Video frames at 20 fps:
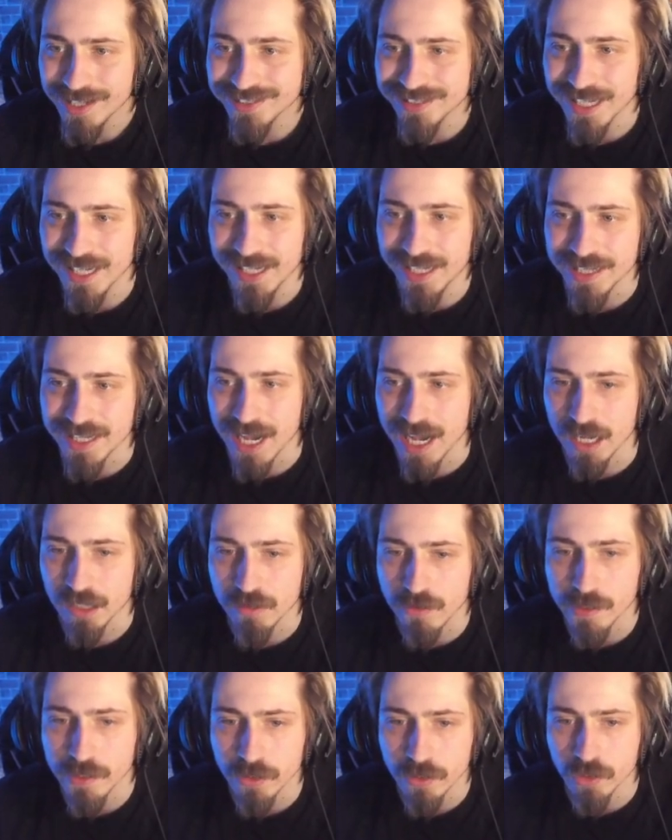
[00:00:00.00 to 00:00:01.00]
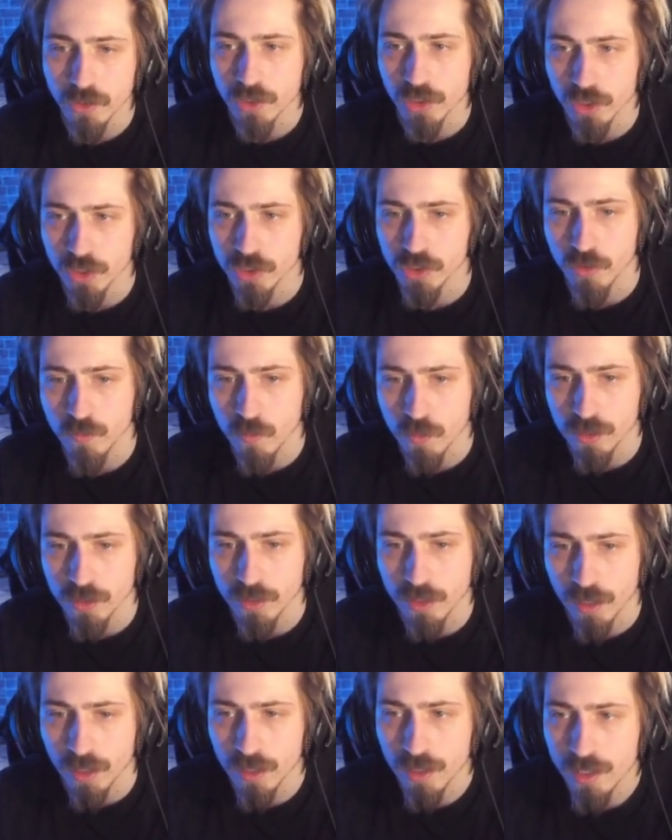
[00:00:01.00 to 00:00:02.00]
taking the aggro in dungeons and
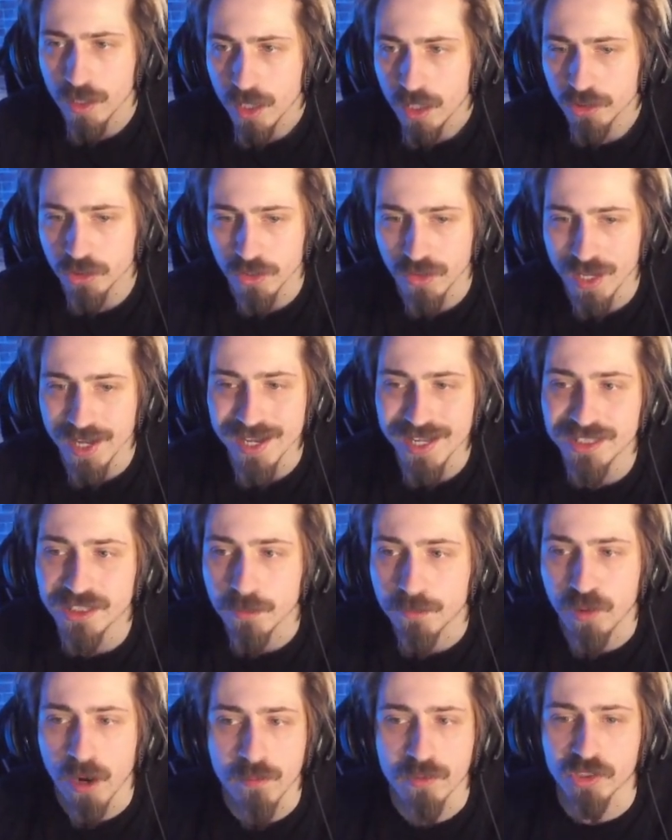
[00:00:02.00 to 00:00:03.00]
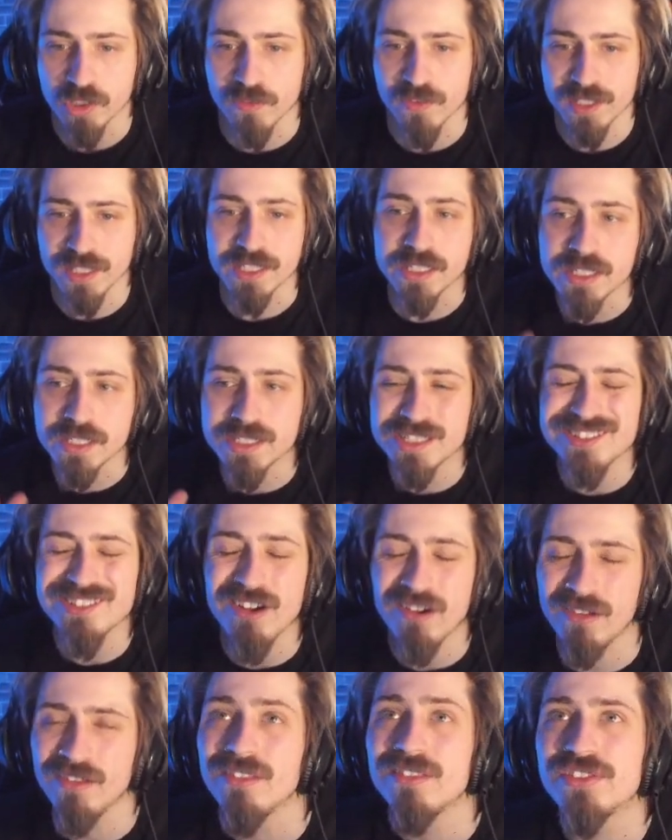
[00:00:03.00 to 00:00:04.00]
whatnot. So that is the premise of it. It's
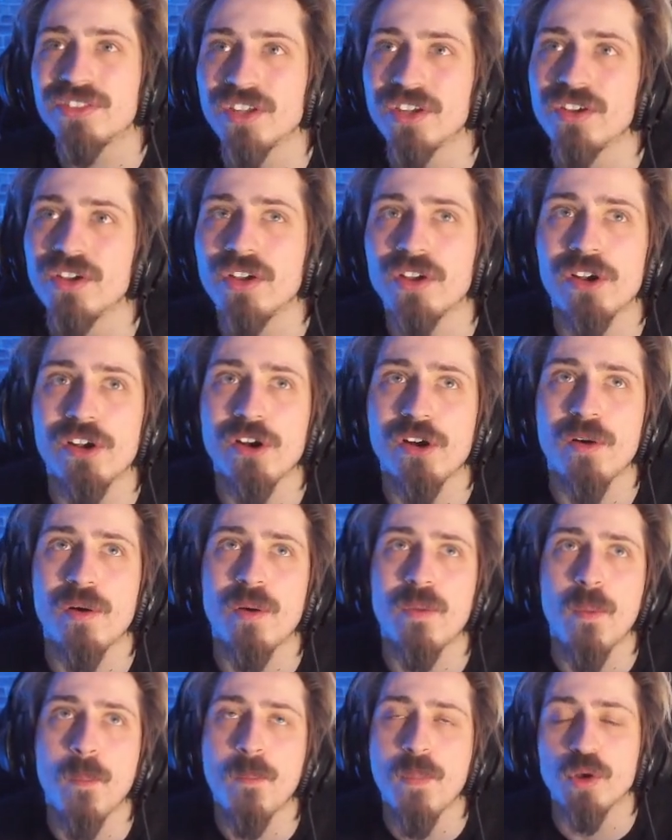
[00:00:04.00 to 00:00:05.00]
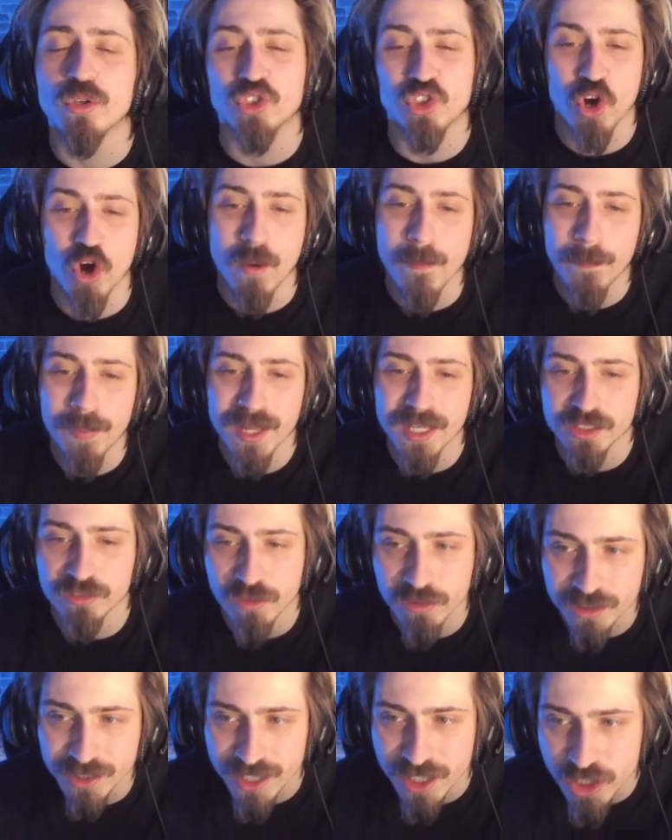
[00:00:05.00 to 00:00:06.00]
not the most complex
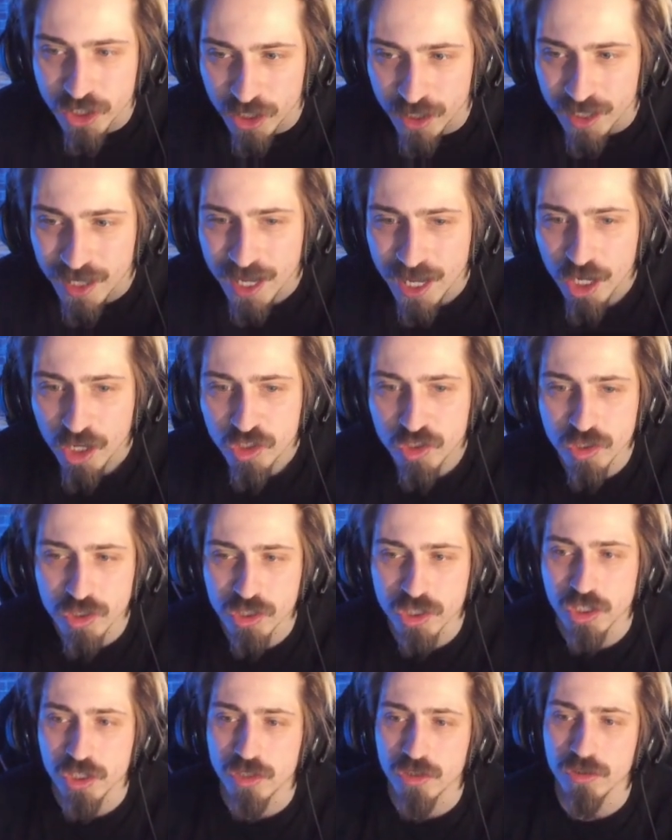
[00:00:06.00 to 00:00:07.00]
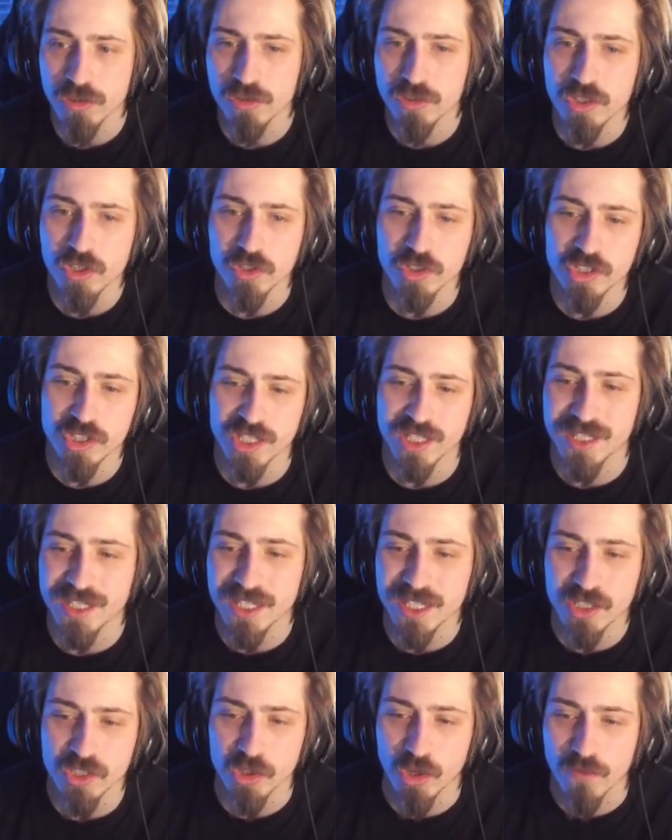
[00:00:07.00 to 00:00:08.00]
rotation. Just use your
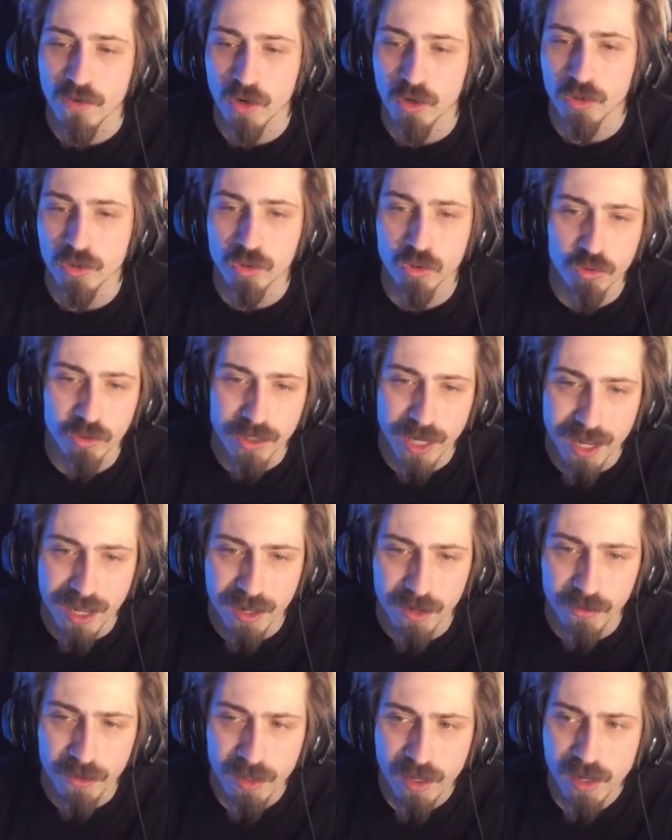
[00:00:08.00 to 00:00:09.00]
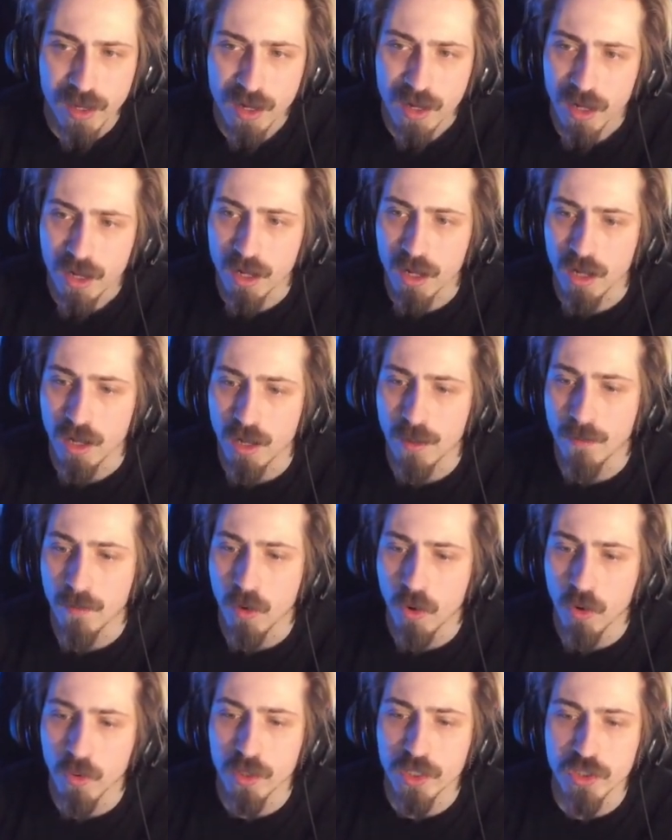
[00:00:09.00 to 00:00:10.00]
CD sort of on cooldown.
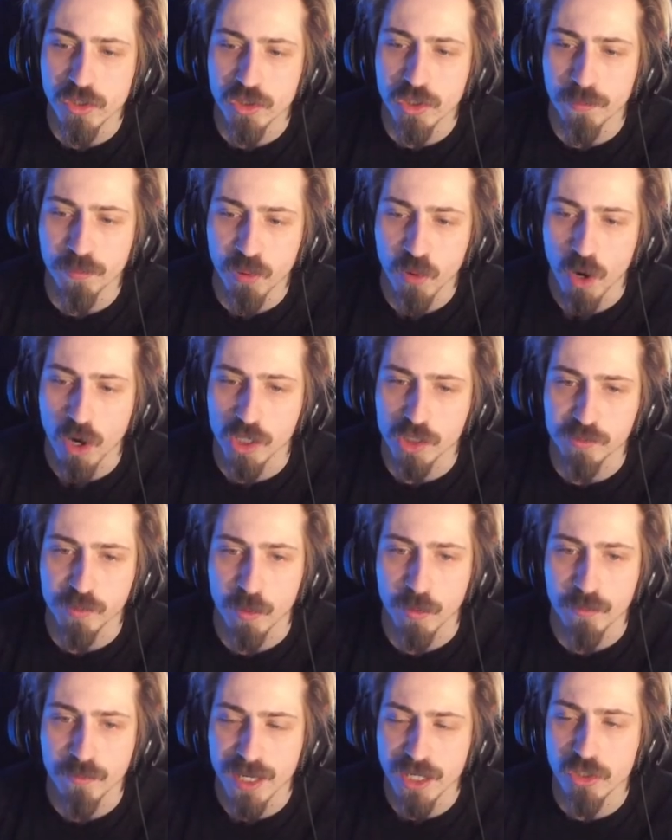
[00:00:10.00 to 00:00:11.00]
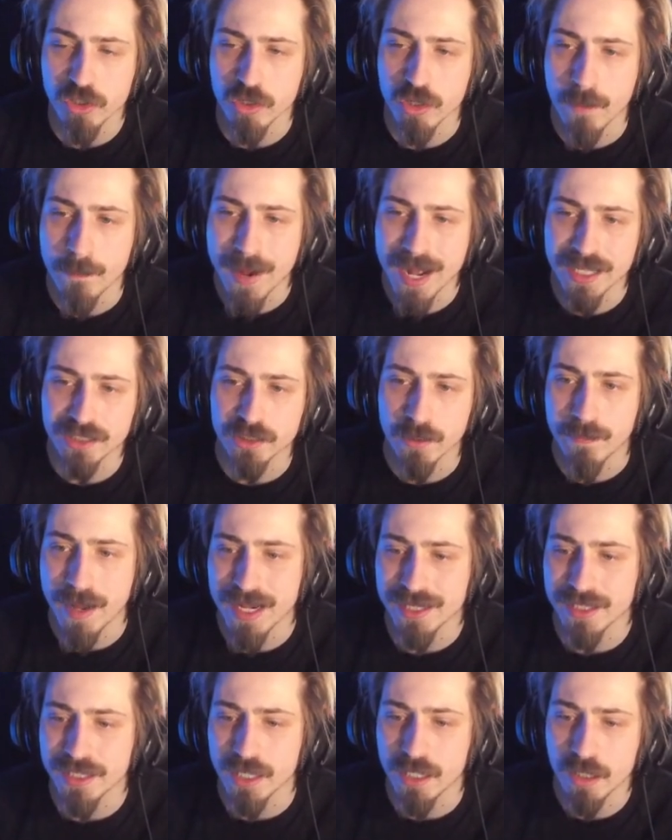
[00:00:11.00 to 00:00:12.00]
Always use your procs, but make sure you're back to
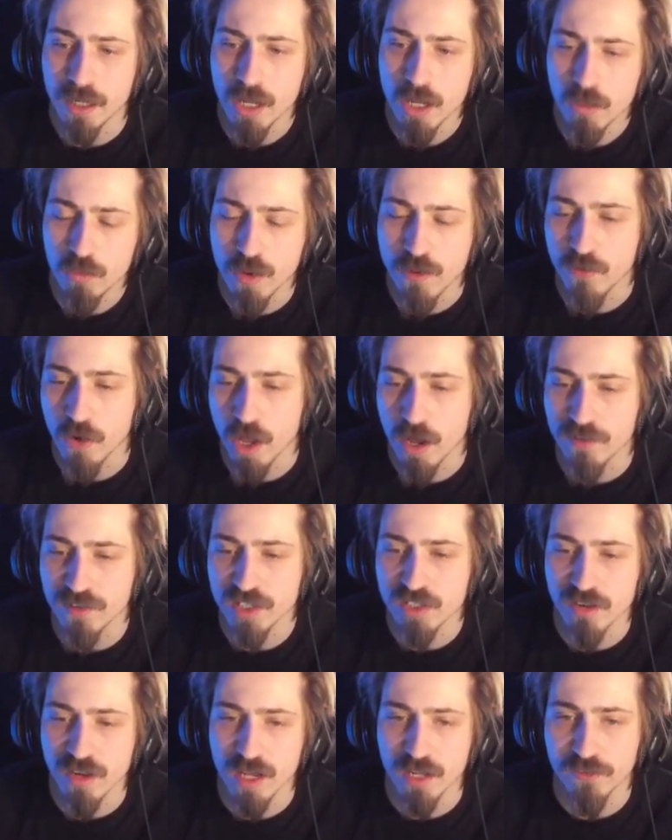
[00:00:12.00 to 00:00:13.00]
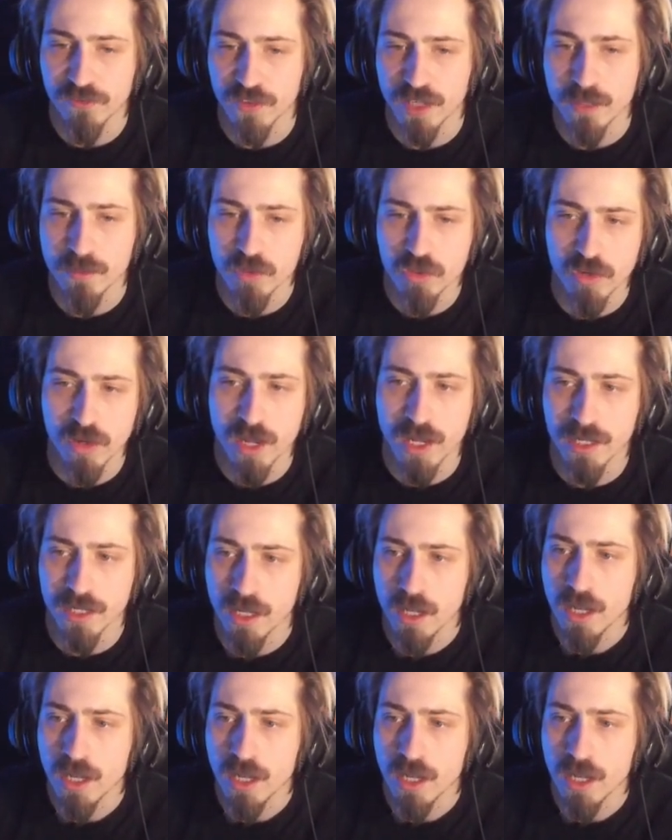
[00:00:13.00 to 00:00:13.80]
back in with Lava Strike, Flame Strike,